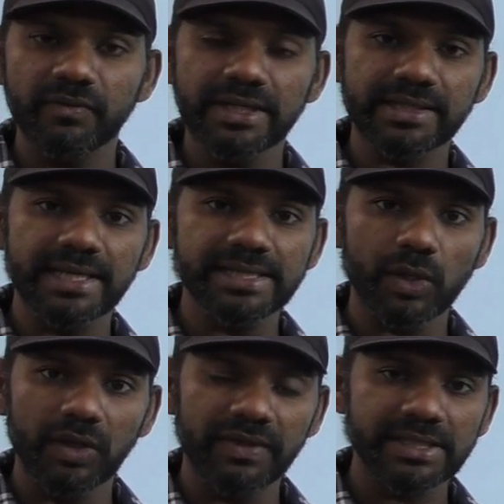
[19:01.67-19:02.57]
We'll try
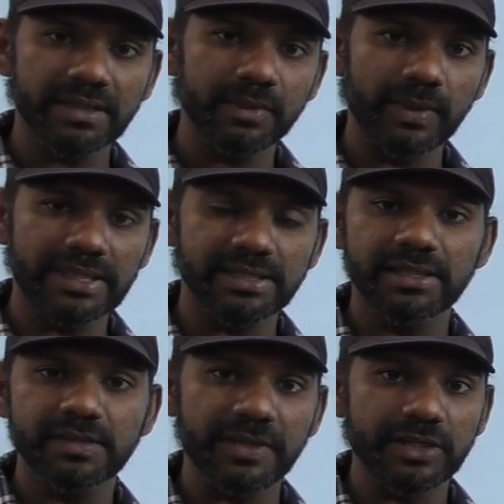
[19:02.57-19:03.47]
solving some
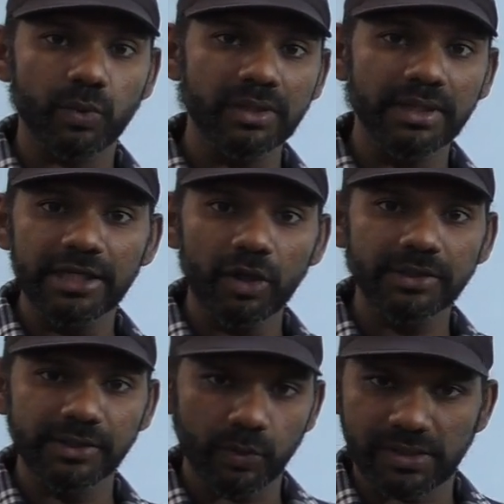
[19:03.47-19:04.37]
questions based only
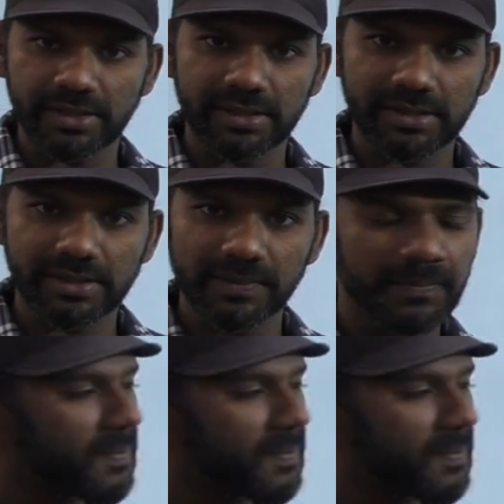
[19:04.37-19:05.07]
on those.